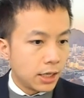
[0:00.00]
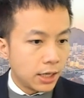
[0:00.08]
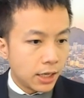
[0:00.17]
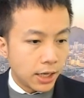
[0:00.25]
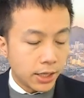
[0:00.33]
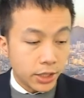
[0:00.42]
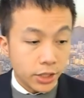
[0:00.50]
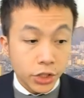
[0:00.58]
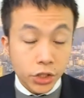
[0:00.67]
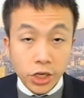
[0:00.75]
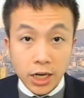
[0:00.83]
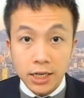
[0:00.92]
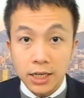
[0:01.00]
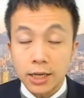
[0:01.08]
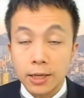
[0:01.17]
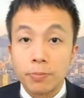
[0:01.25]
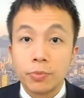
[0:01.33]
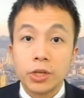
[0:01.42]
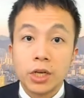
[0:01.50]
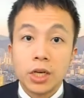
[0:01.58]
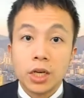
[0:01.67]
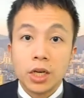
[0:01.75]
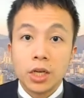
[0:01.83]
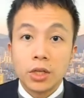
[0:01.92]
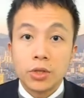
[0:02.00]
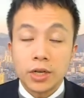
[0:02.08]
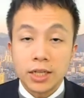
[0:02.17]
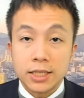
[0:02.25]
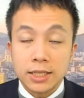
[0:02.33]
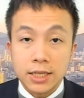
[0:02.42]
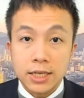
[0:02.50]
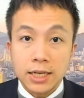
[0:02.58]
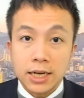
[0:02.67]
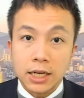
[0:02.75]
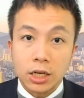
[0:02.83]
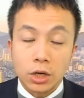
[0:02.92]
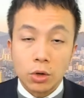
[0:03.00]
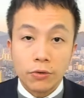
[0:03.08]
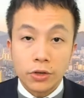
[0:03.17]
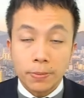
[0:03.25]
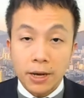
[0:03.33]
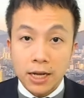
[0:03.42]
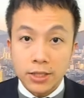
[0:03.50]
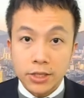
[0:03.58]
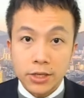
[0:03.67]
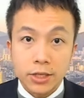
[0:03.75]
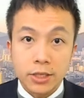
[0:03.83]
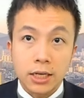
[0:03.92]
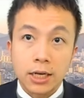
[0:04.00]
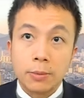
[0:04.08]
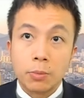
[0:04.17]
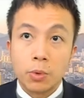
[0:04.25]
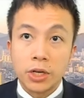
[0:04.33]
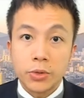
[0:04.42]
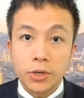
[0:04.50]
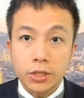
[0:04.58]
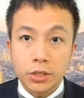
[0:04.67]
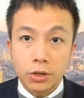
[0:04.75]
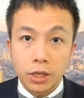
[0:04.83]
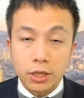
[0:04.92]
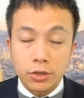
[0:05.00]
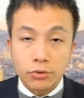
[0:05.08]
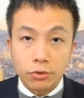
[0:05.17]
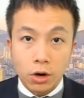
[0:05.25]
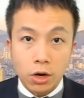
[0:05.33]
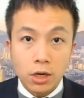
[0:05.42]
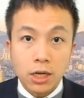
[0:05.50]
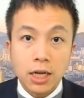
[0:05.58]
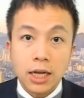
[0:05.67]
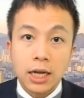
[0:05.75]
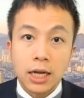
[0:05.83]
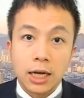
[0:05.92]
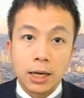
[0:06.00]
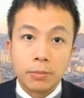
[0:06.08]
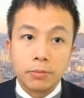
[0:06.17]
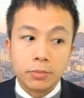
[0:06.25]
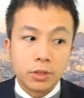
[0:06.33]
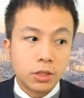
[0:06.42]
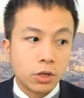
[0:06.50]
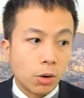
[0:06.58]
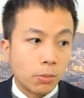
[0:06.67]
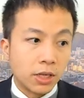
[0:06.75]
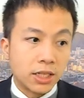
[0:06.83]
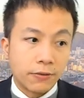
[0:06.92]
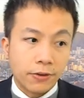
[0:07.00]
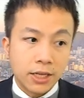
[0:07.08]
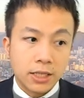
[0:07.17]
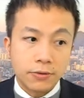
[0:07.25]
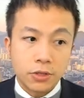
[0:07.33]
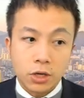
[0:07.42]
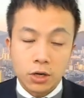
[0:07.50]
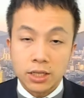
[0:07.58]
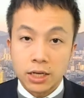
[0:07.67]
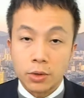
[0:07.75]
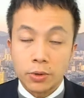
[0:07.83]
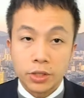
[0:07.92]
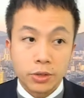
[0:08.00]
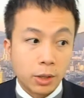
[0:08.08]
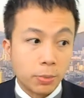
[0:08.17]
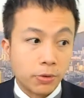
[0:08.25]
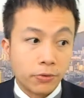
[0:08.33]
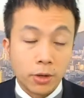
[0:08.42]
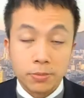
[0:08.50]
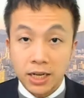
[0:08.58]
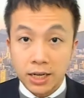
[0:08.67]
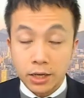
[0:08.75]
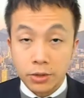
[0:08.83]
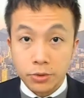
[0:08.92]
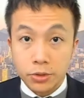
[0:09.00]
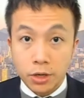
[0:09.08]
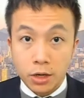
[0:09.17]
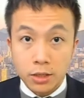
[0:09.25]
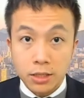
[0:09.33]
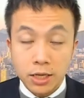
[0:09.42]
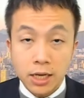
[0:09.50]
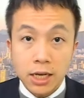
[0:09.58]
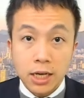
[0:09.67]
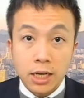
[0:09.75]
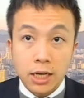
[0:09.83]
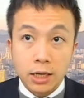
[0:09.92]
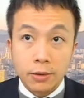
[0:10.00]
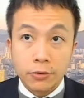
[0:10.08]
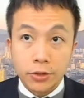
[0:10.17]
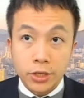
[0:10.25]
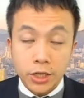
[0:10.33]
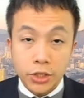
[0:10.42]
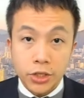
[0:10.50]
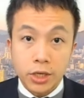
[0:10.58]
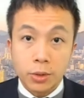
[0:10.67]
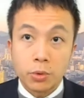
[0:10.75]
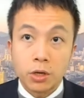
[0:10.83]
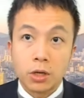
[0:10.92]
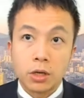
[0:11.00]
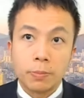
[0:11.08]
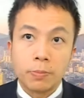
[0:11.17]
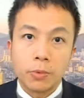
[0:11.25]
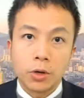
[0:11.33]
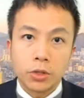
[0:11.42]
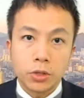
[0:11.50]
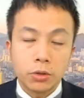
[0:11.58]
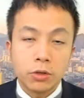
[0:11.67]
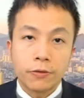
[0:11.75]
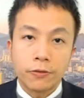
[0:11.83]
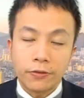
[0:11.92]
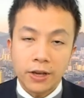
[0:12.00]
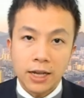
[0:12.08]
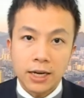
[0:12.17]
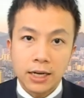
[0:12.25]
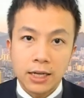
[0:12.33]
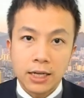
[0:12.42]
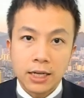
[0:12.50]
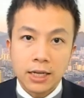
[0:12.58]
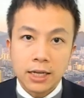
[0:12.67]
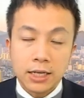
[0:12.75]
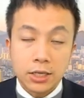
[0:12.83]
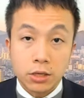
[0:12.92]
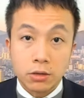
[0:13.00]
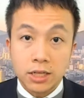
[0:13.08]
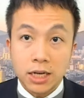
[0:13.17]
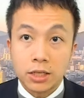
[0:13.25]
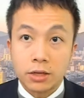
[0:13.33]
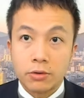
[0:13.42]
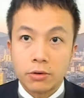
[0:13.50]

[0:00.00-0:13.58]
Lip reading: And in this chart, you can see that over the past years, when US dollar is strong, normally defensive stocks are going to outperform cyclical stocks. For the next year, although the Fed has slowed down the